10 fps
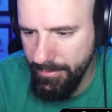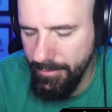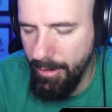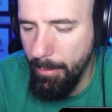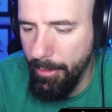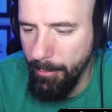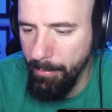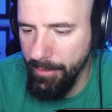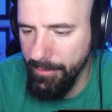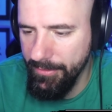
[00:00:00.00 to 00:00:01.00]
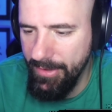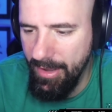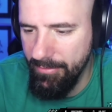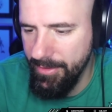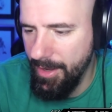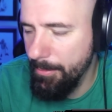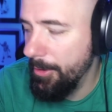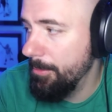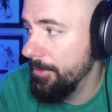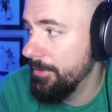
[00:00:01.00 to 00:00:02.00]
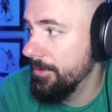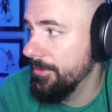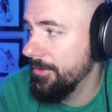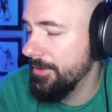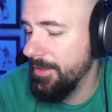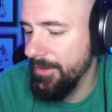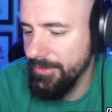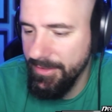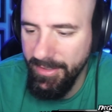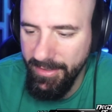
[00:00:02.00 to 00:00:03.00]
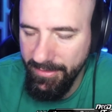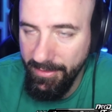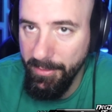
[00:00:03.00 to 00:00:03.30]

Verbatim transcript: Oh, I bought builders, Javi. I bought builders on Clash of Clans.